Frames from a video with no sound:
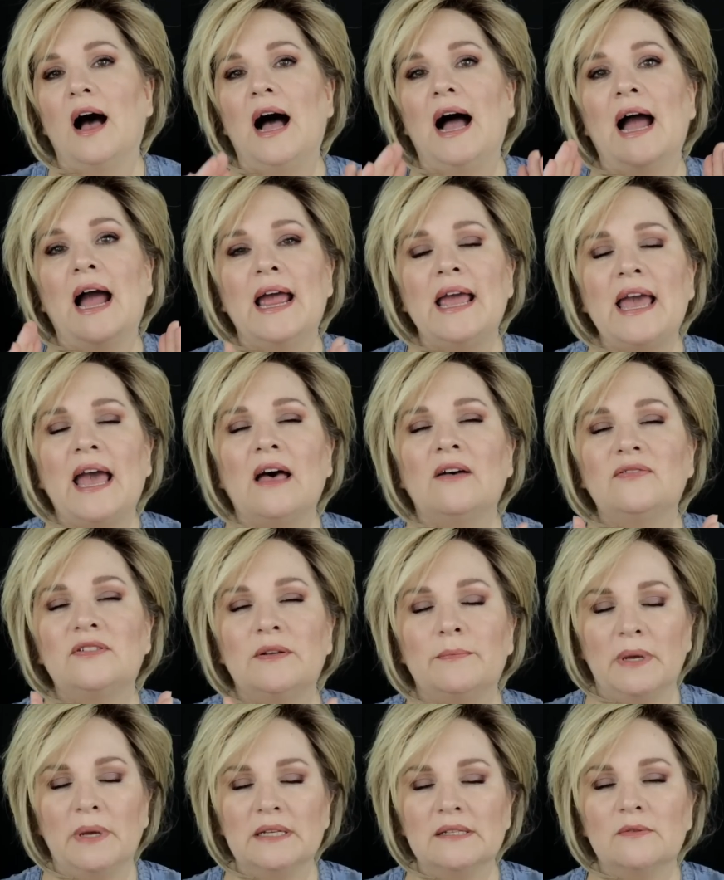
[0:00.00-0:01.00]
I have
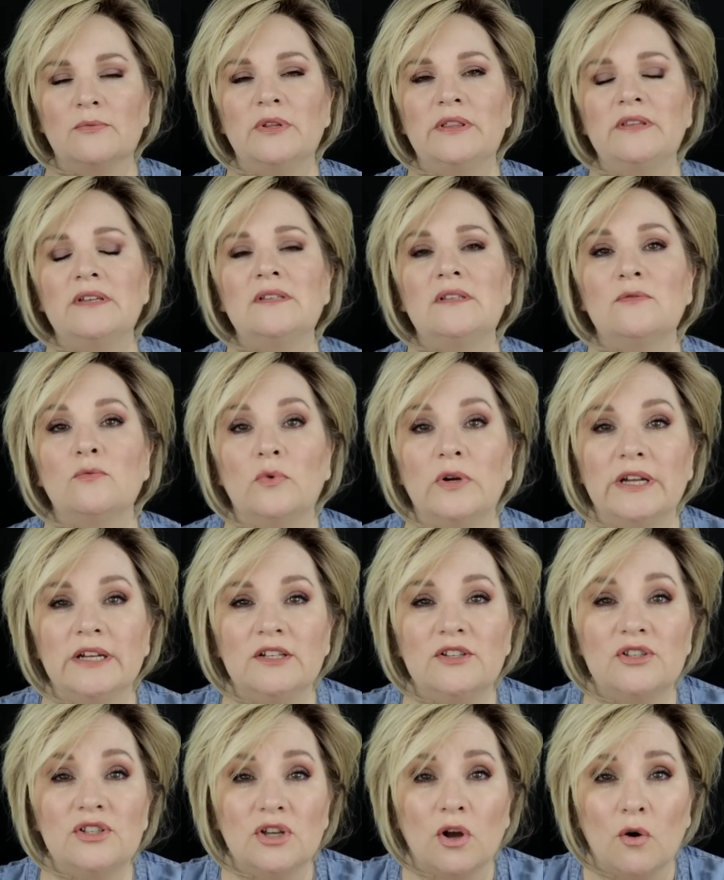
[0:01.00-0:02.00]
mess with this
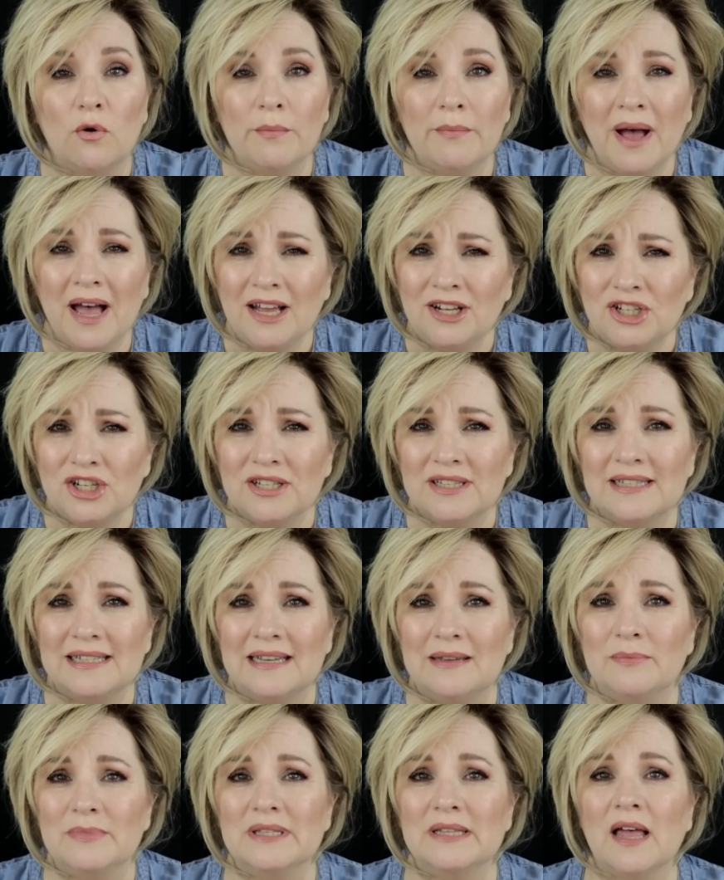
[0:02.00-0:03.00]
wig so much it
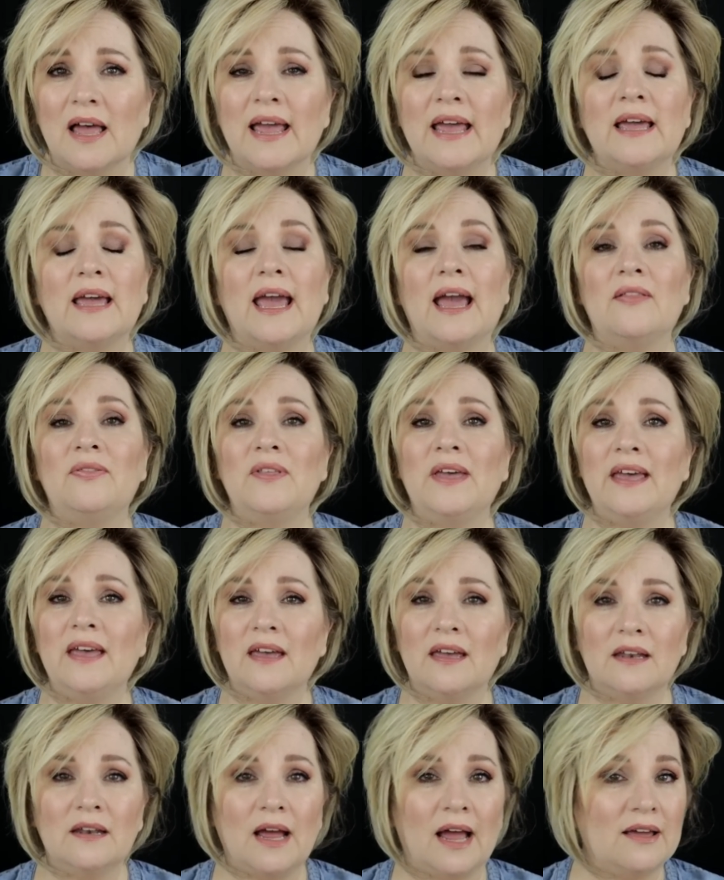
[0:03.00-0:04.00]
seems like and
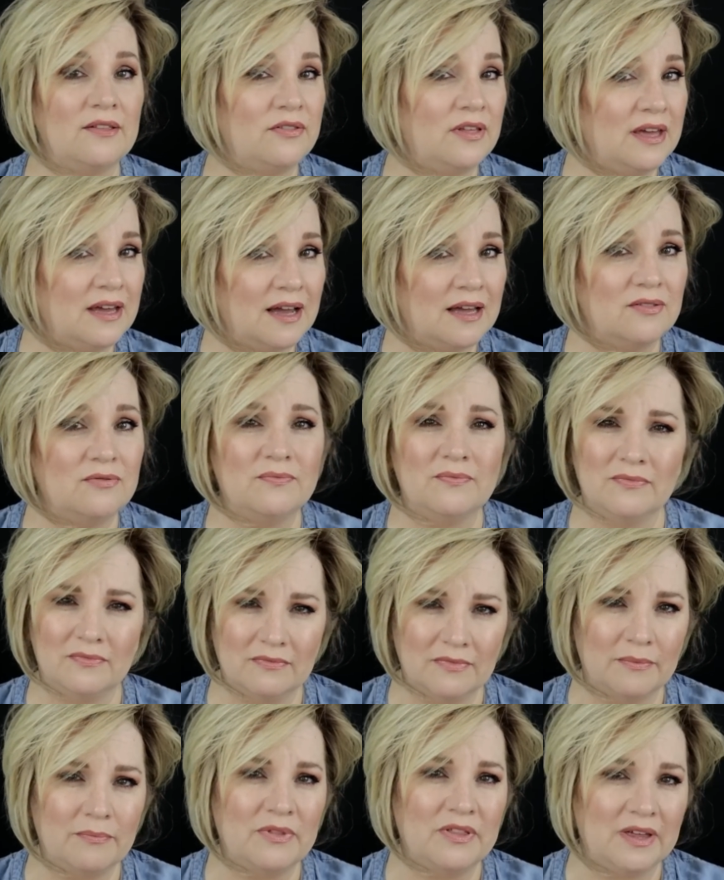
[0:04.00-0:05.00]
then I think I,
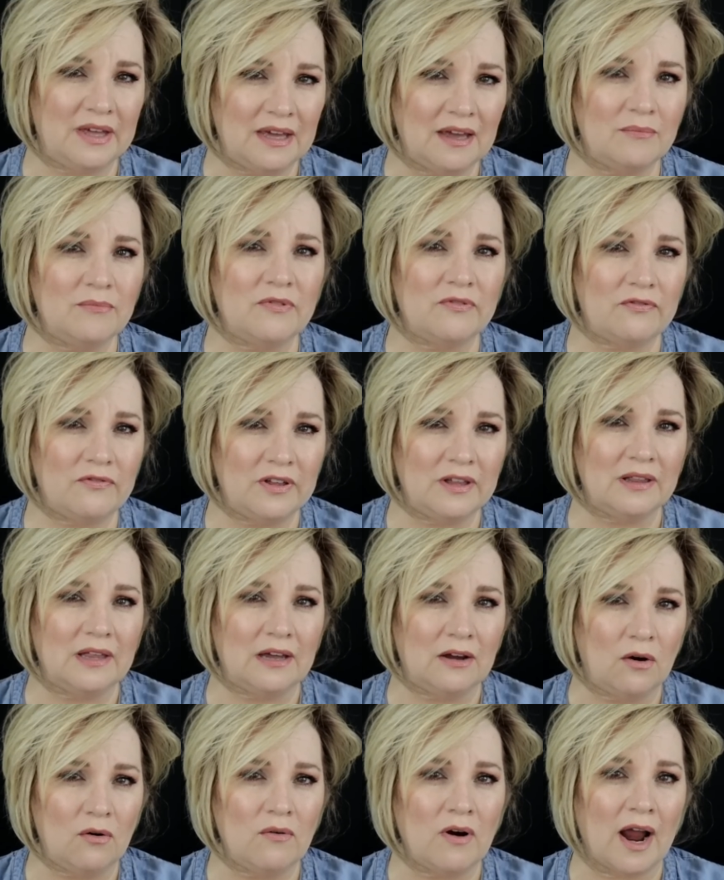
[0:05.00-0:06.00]
I think I'm
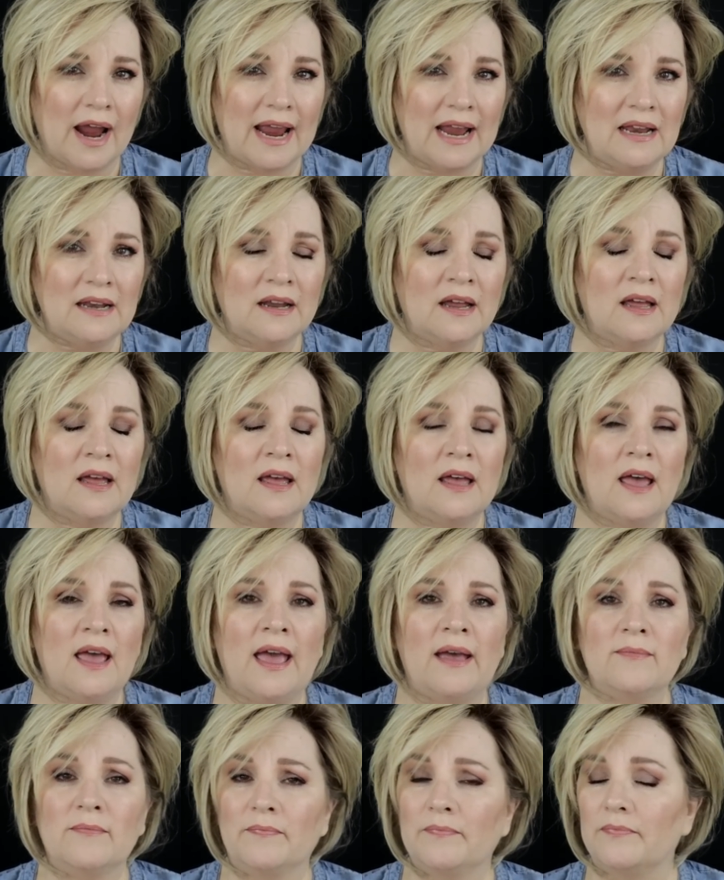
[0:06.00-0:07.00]
feeling all right
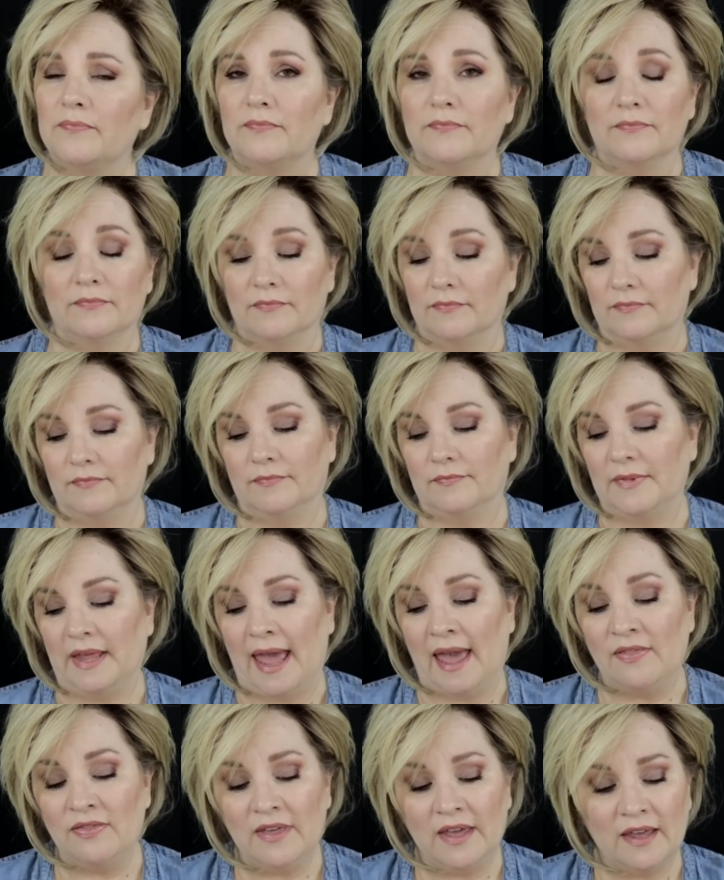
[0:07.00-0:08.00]

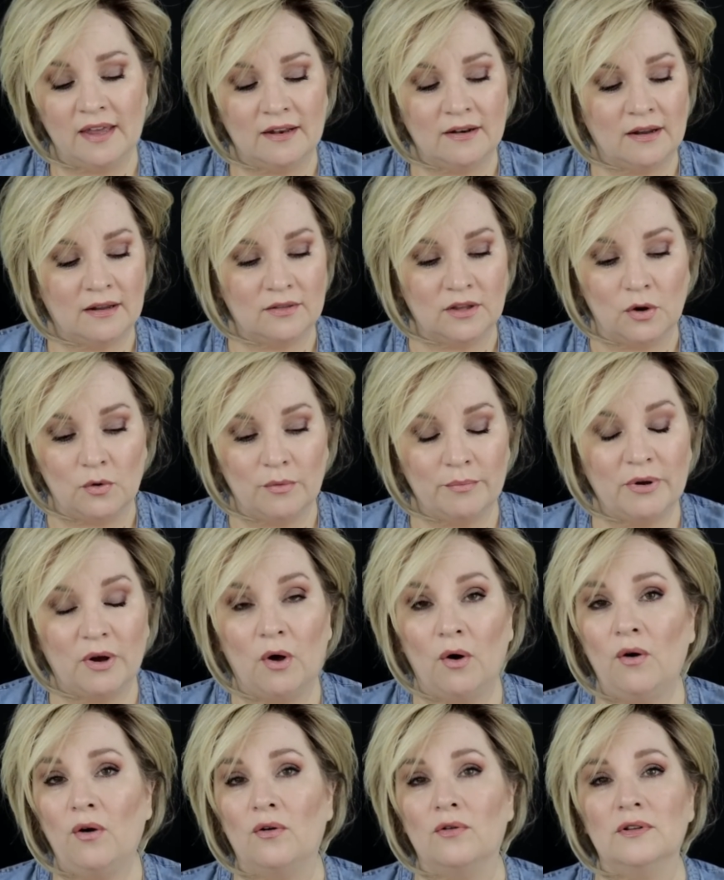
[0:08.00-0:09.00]
and then lo and
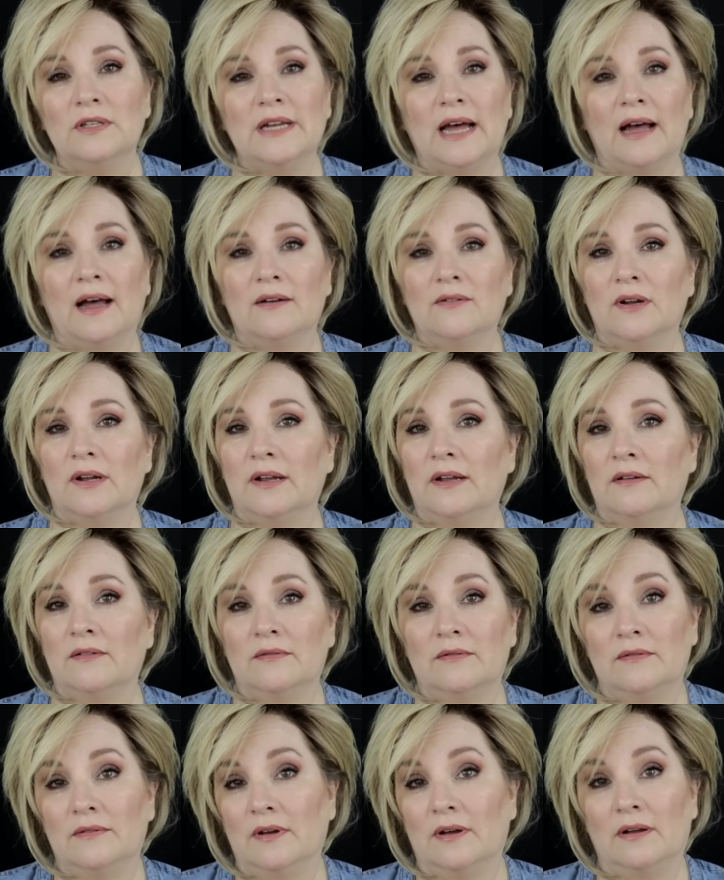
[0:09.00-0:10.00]
behold
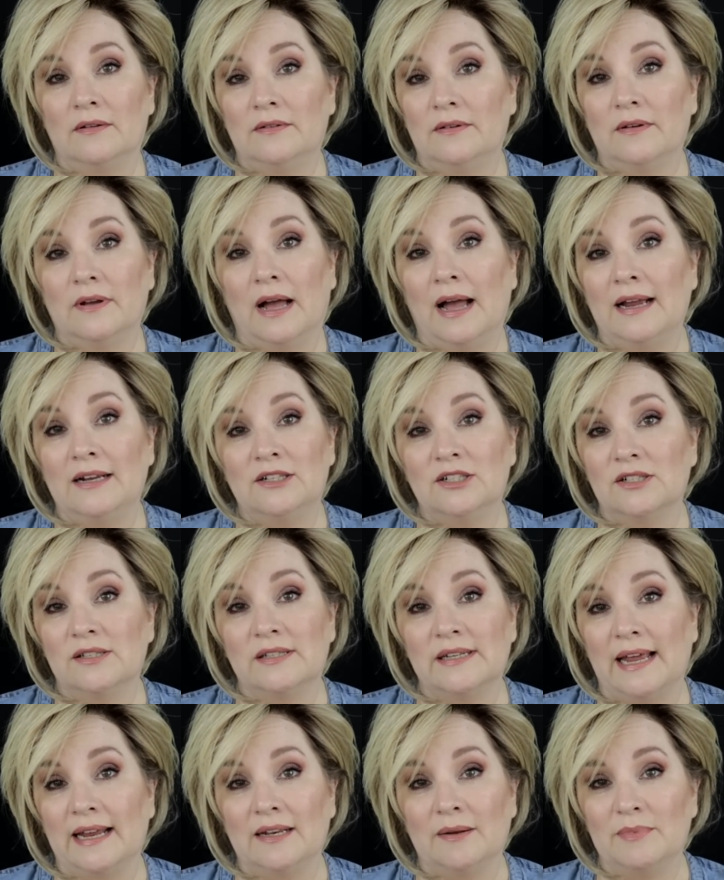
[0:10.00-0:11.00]
I, I
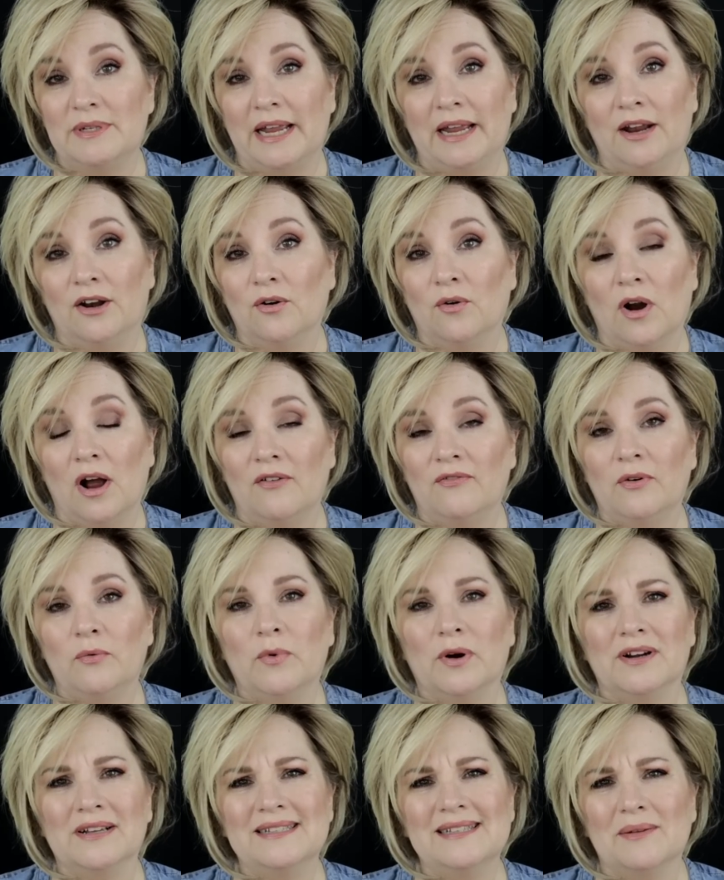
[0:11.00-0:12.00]
just end up taking her off
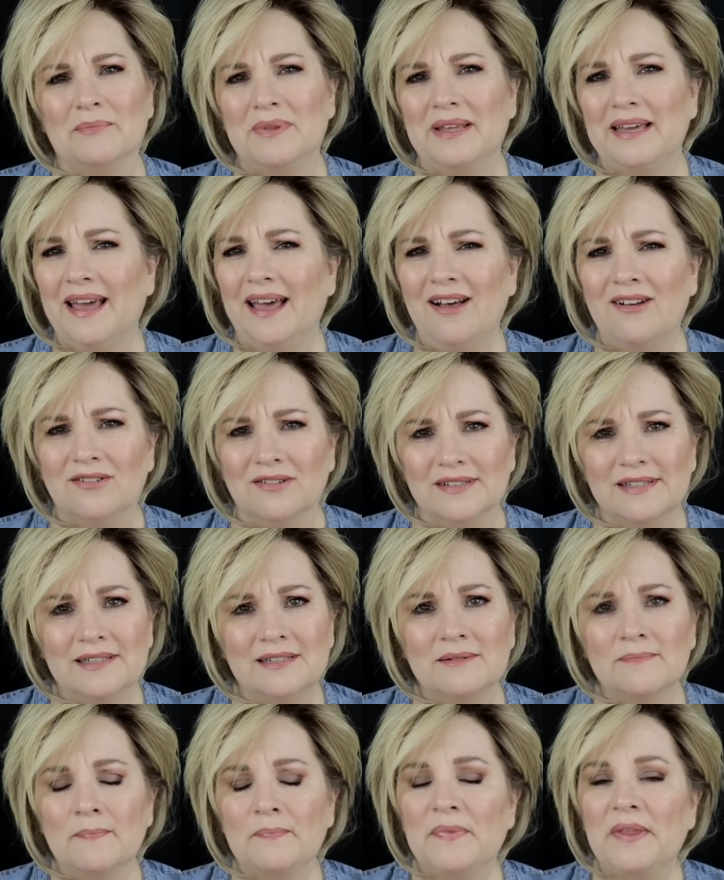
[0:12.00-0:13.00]
and wearing something
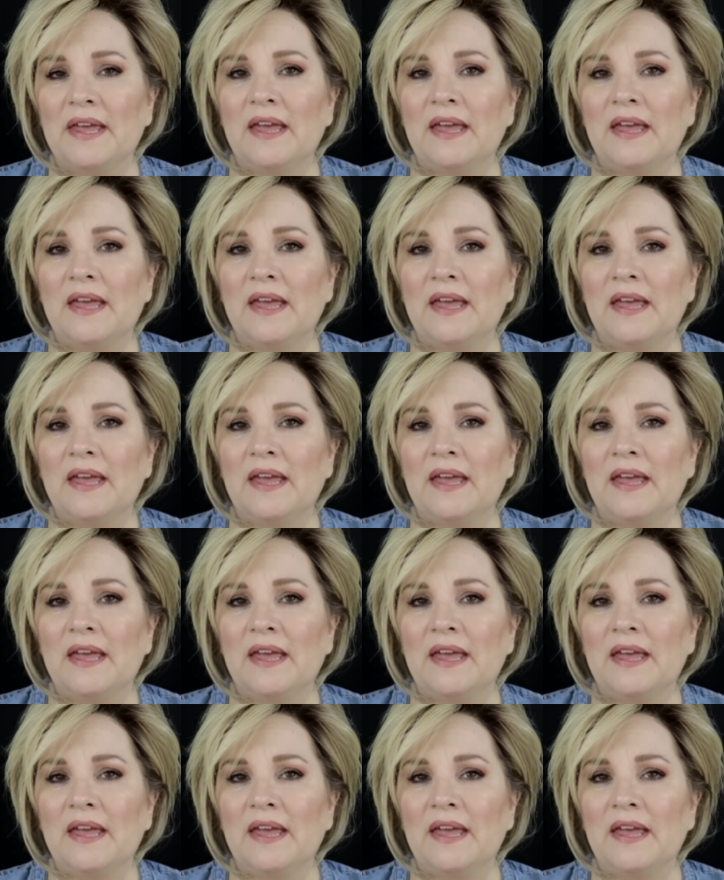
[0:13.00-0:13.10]
else.